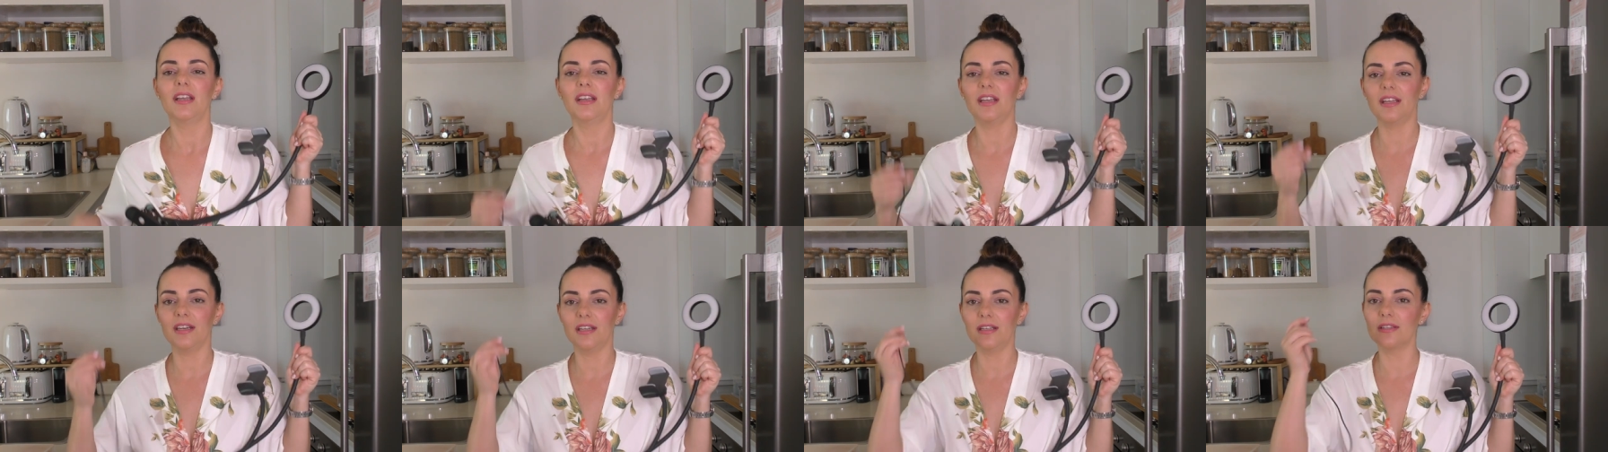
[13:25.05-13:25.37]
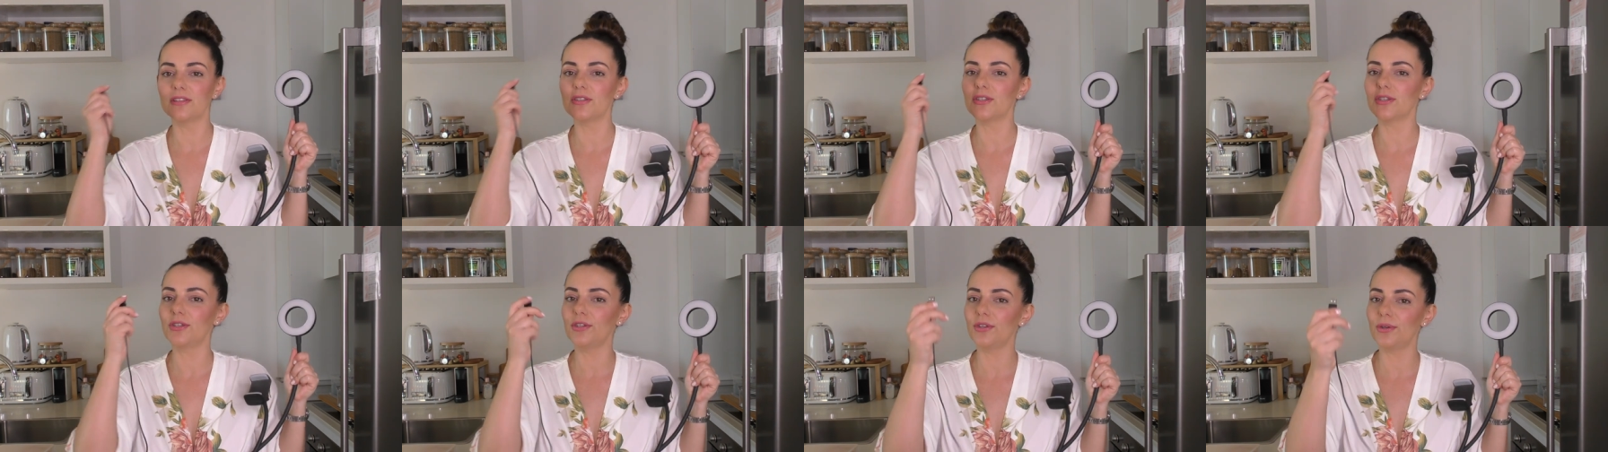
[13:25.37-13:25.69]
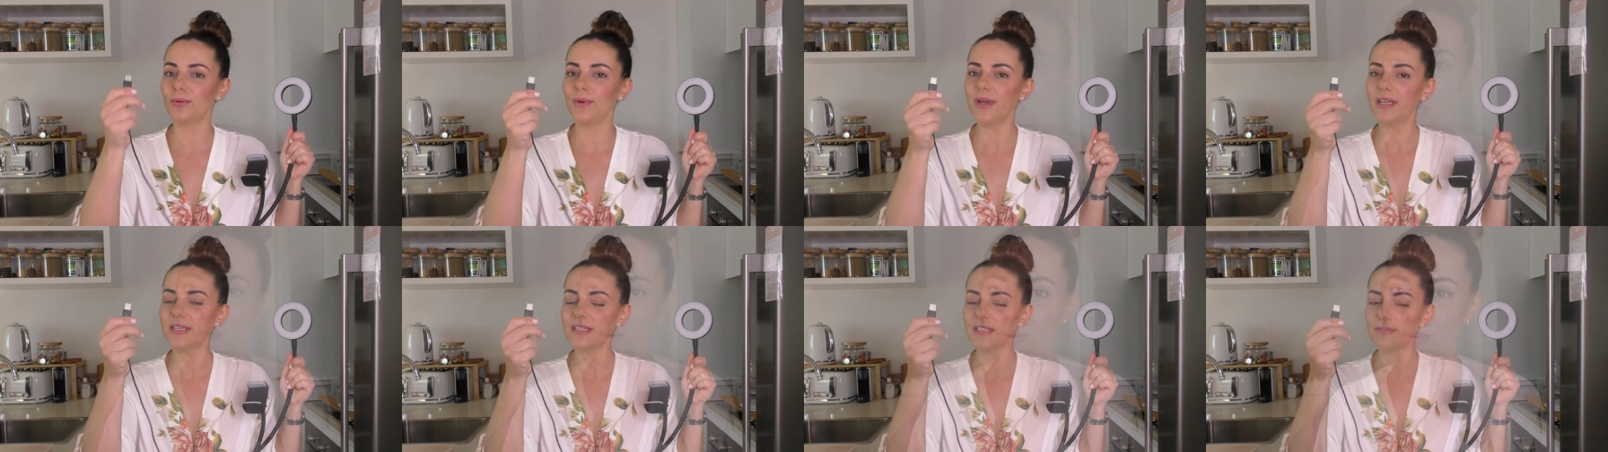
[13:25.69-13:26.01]
It is
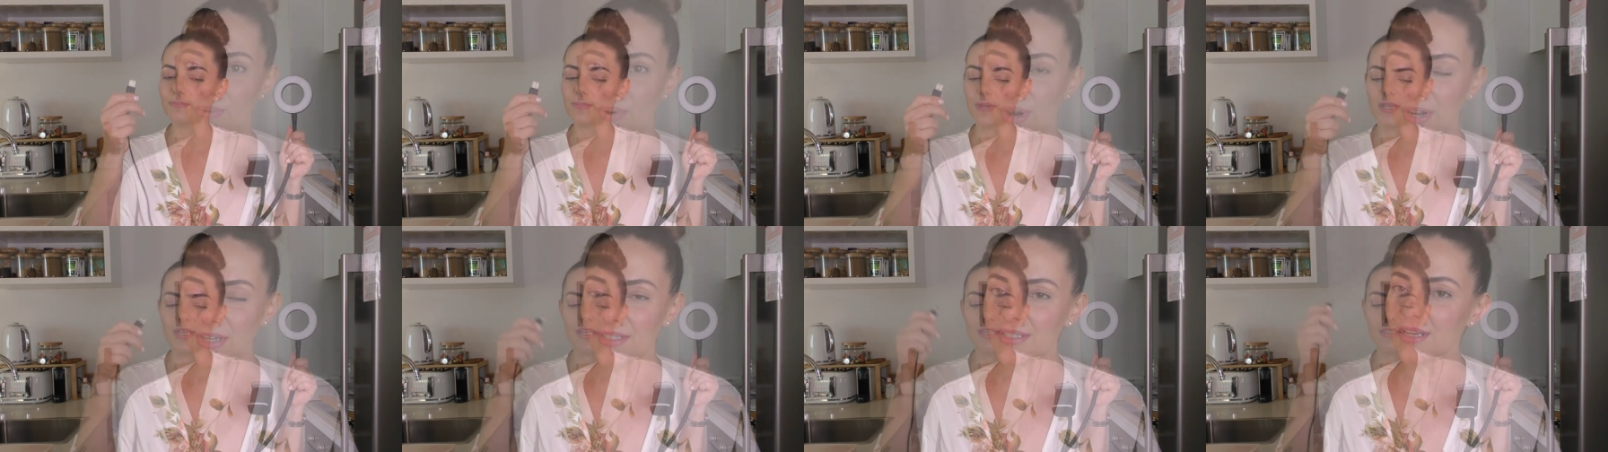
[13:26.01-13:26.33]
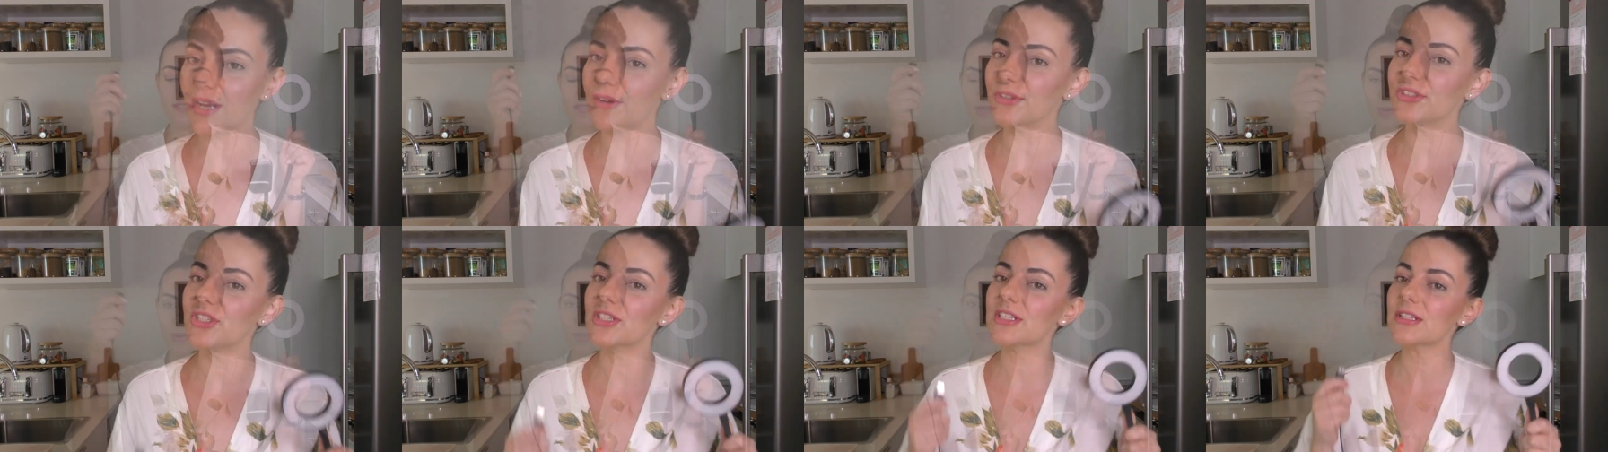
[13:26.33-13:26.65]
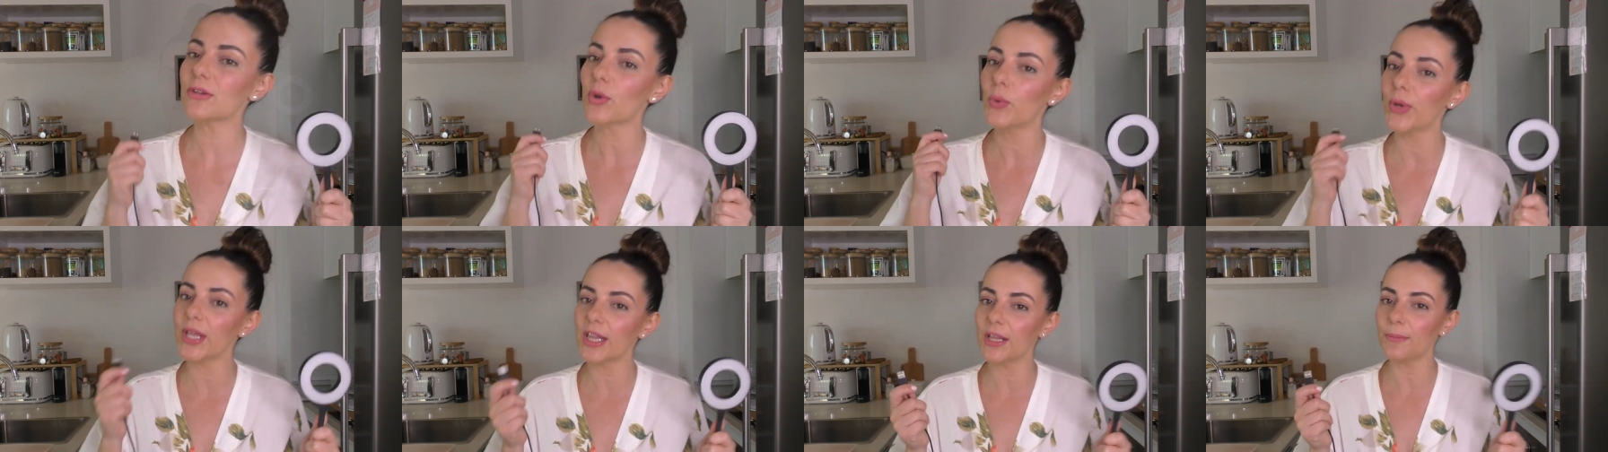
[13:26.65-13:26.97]
USB. I'll
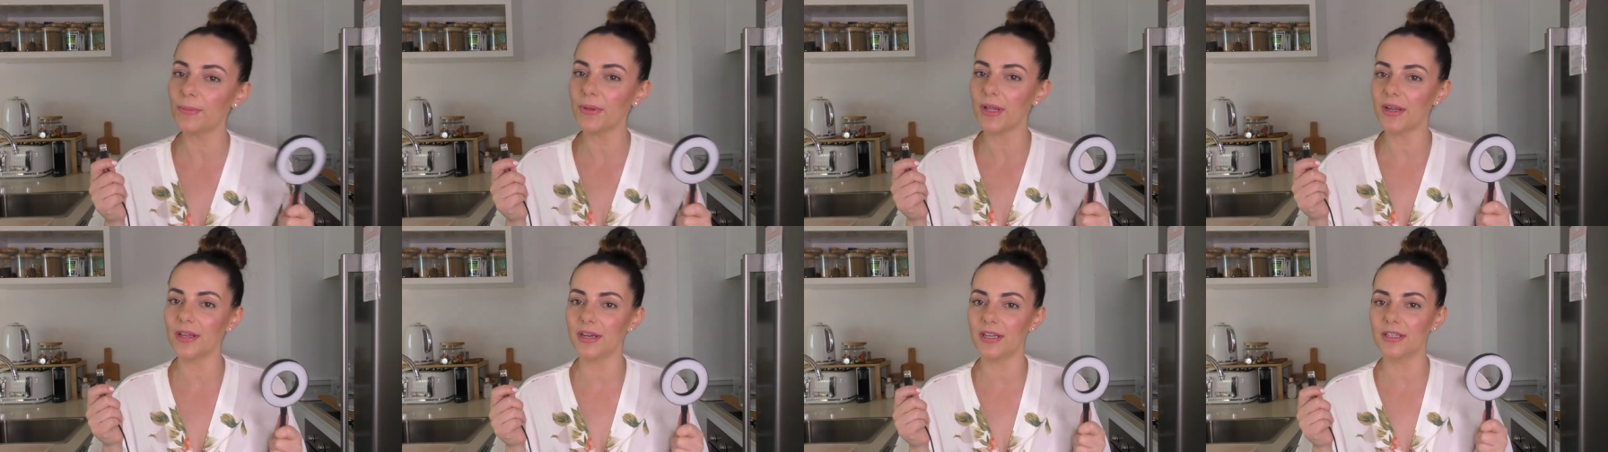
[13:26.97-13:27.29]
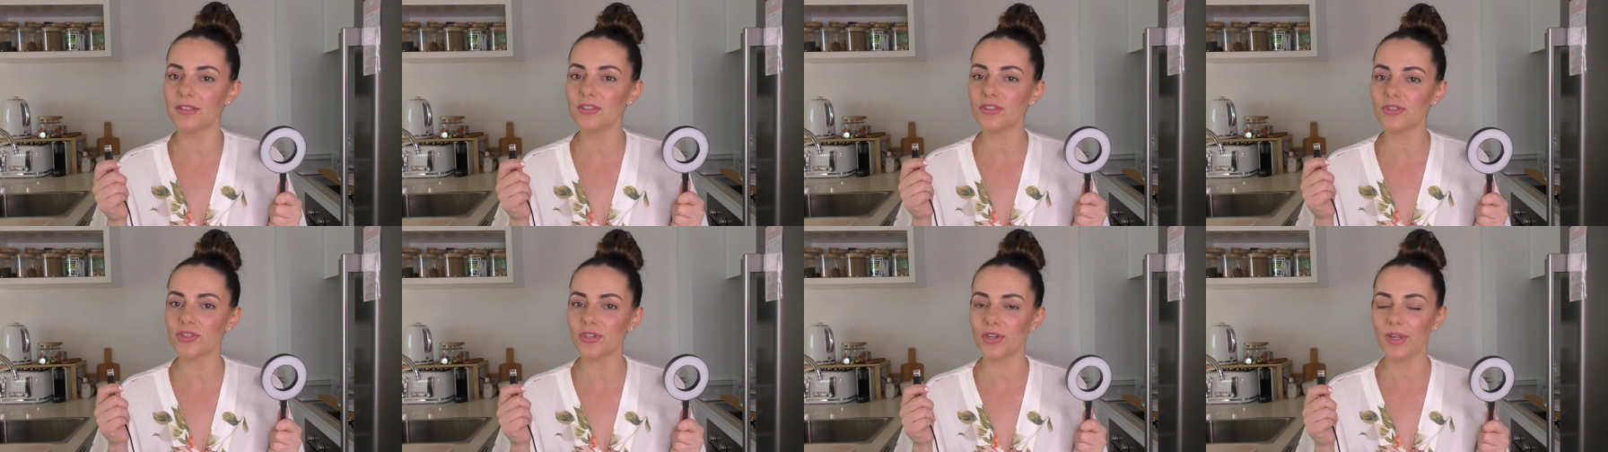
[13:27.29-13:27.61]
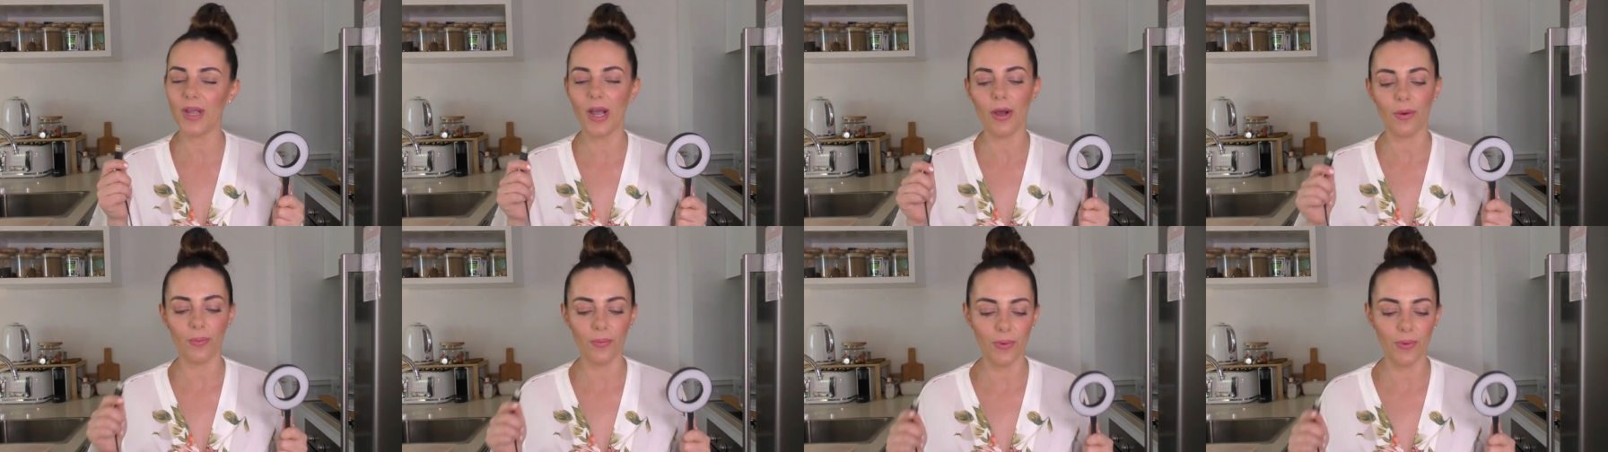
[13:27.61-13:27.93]
just quickly plug it in to show you how it